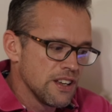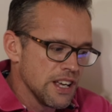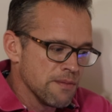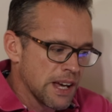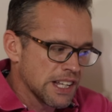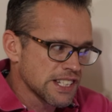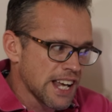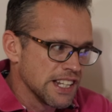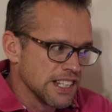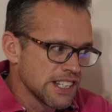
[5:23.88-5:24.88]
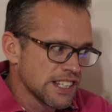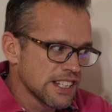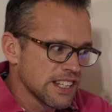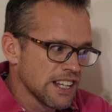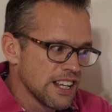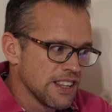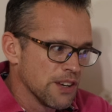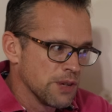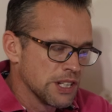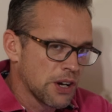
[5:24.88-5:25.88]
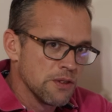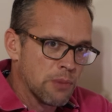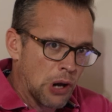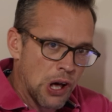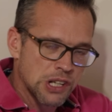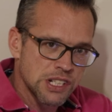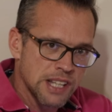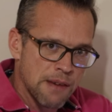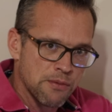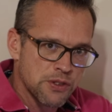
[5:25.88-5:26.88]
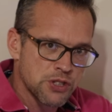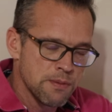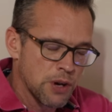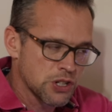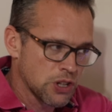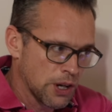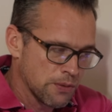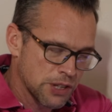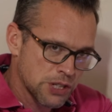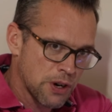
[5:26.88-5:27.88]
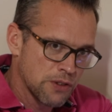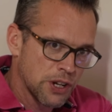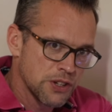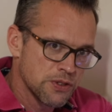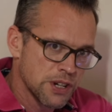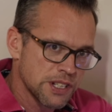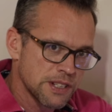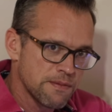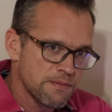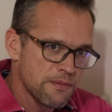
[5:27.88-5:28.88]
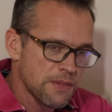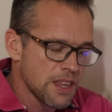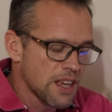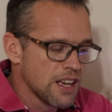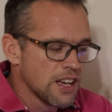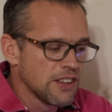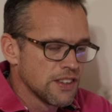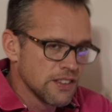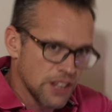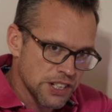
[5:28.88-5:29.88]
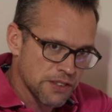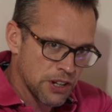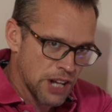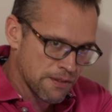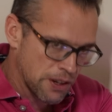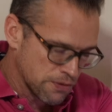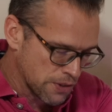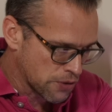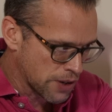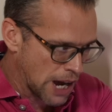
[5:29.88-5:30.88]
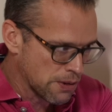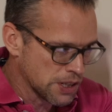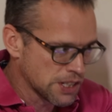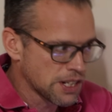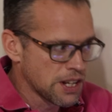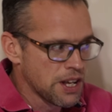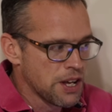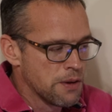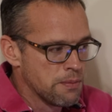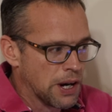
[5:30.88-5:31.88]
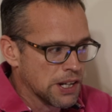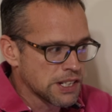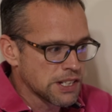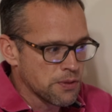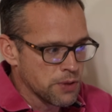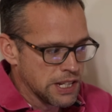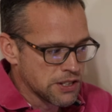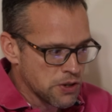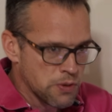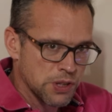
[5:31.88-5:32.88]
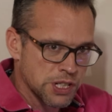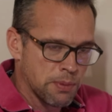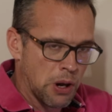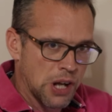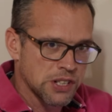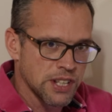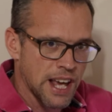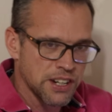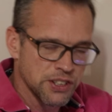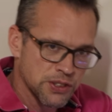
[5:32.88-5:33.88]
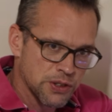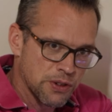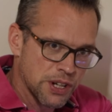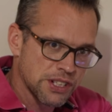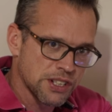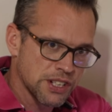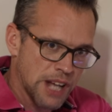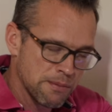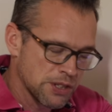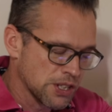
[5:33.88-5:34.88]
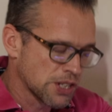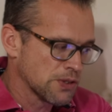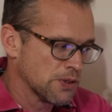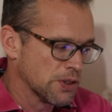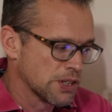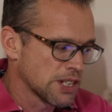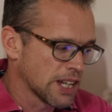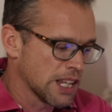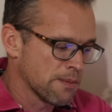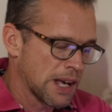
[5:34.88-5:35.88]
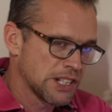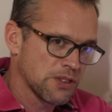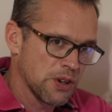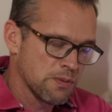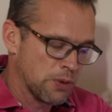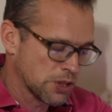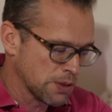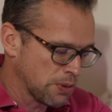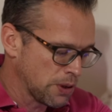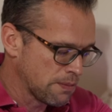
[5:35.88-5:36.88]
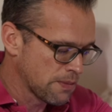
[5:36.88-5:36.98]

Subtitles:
it makes sense that we don't blast them with too much light with the 1200. Thus I've only had that on for 3 hours. But we do want to blast the Echinodorus, the Amazon swords, to get the best growth possible.